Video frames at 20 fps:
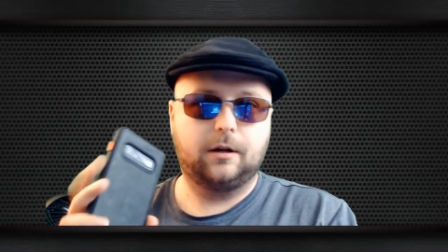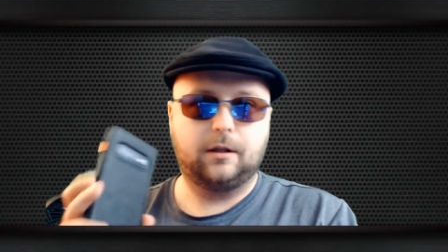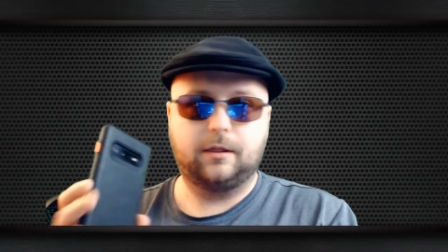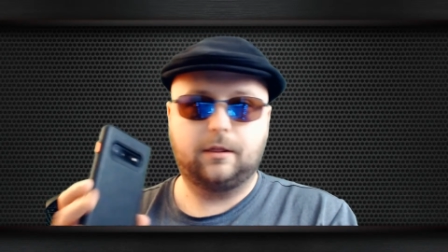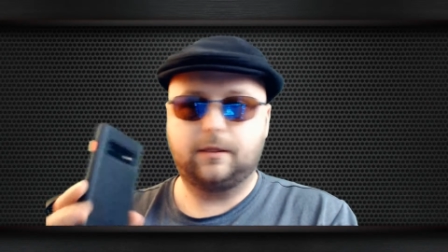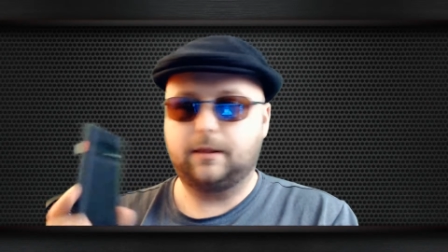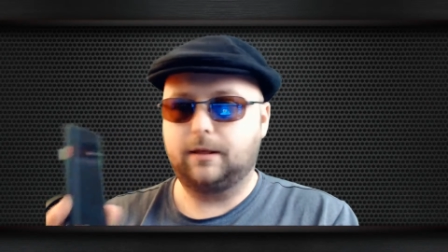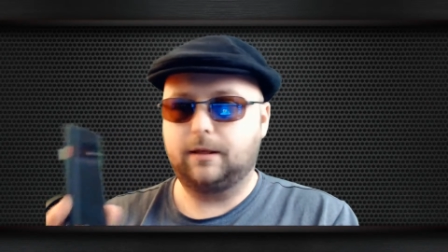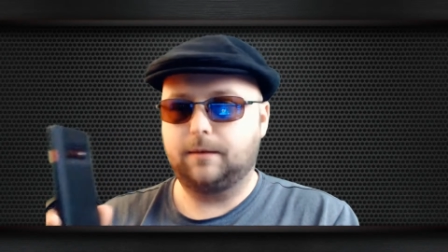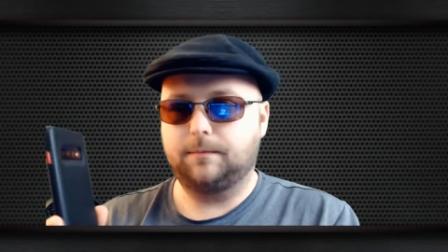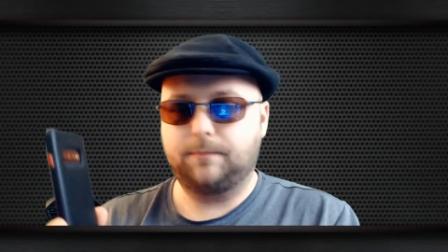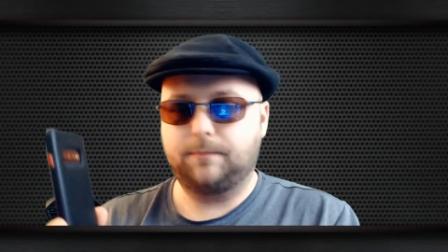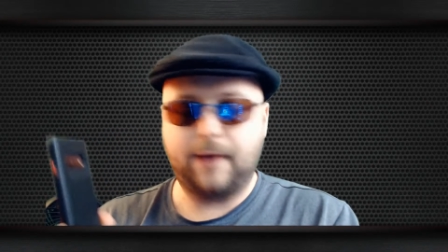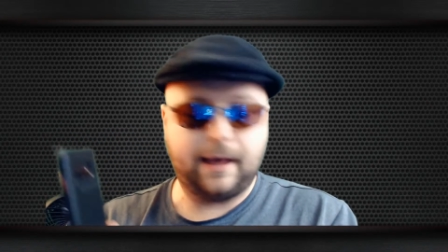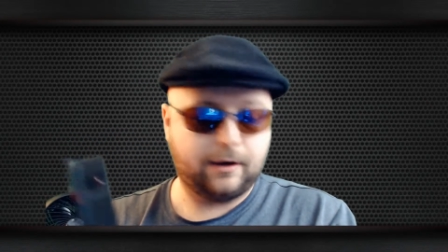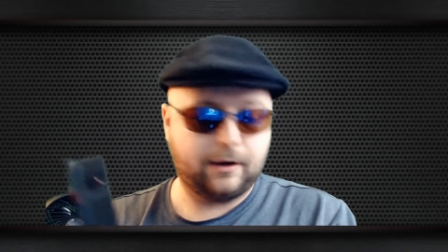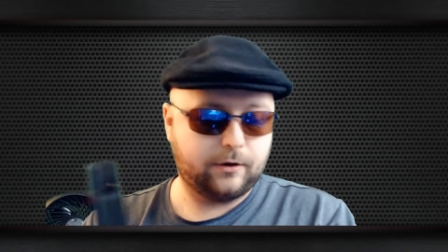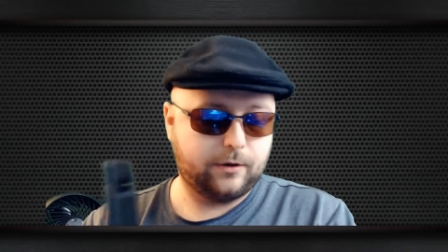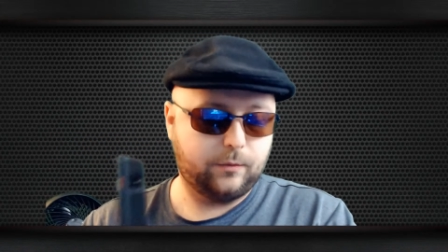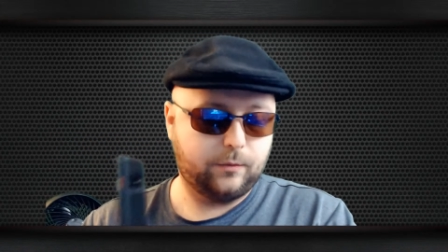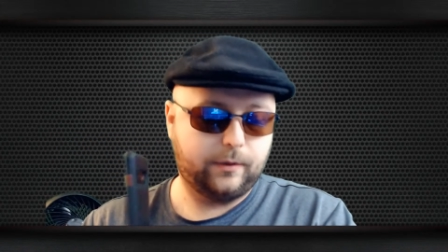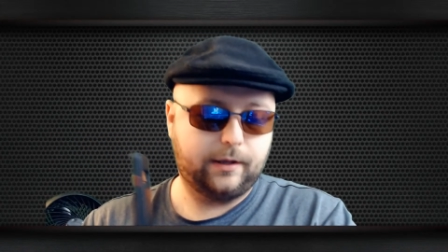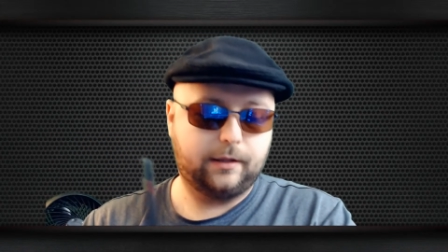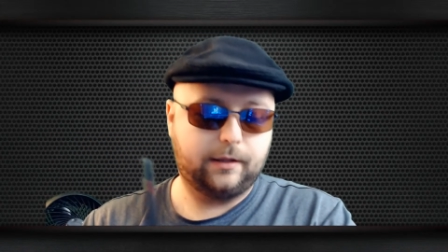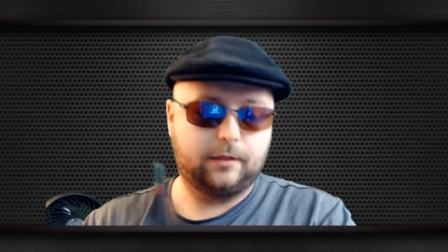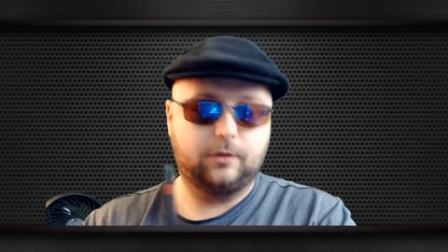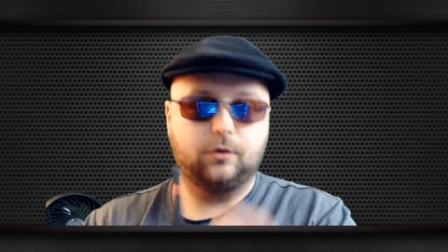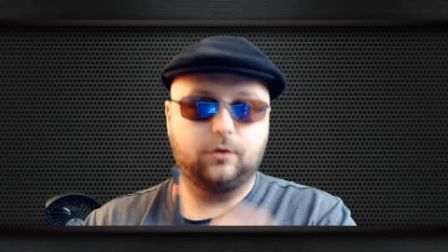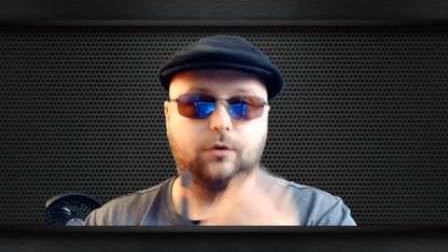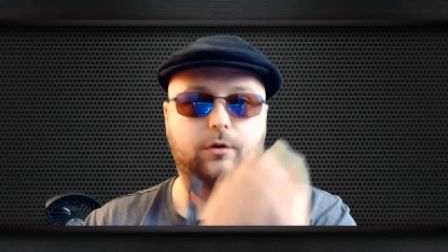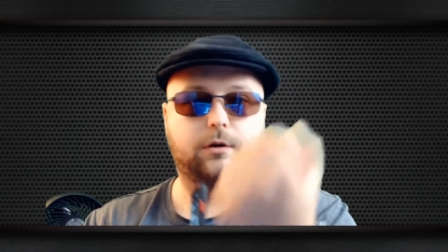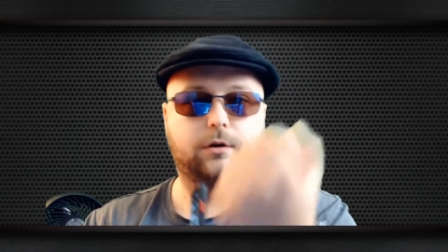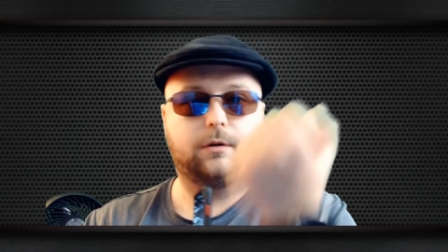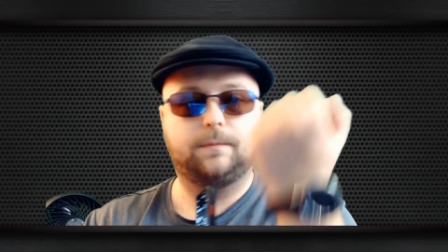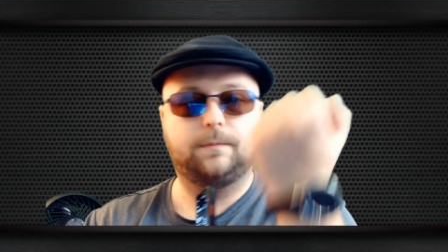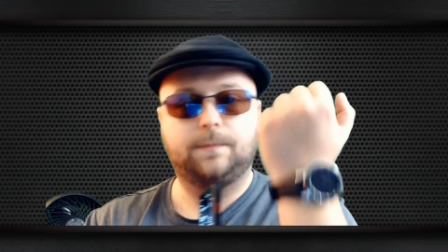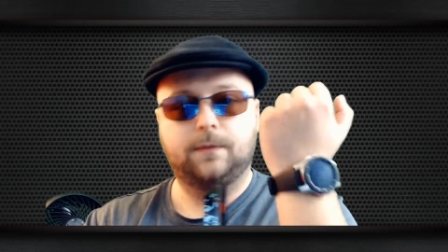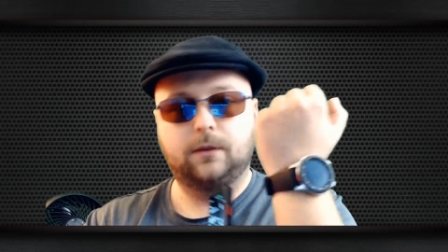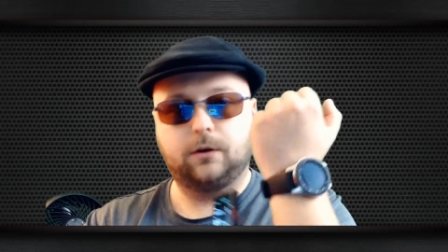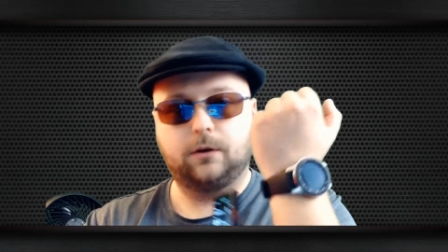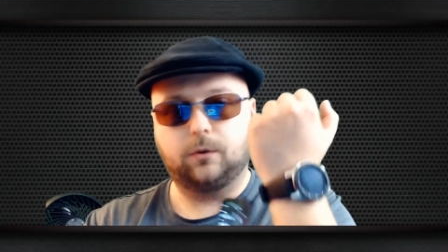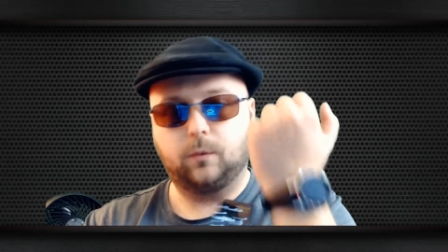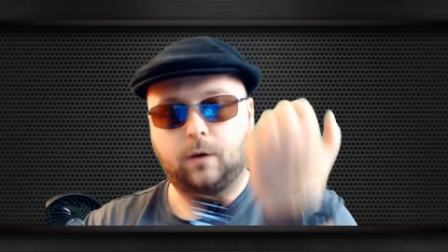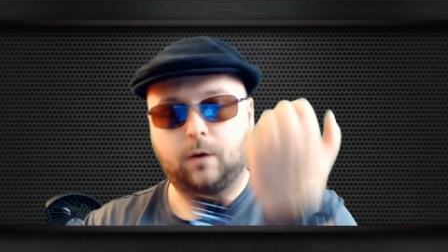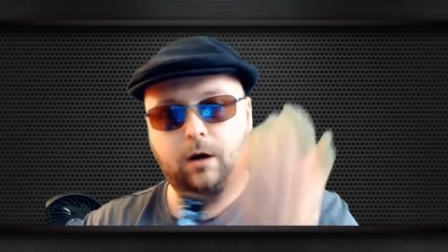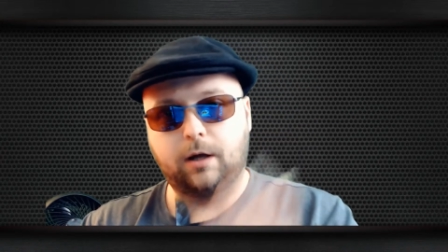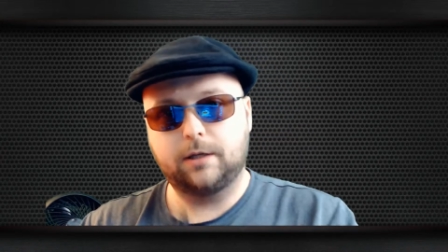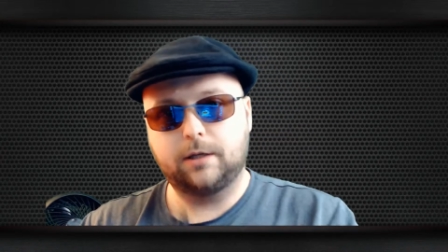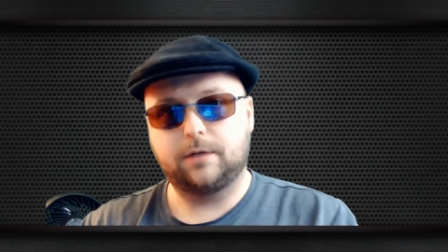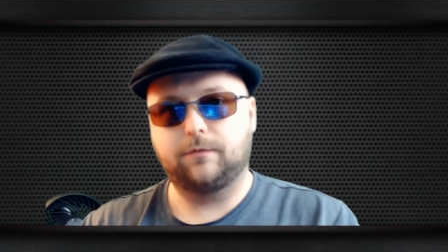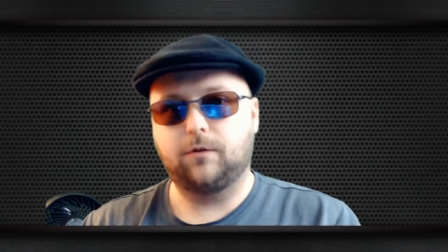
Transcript: the battery with your watch,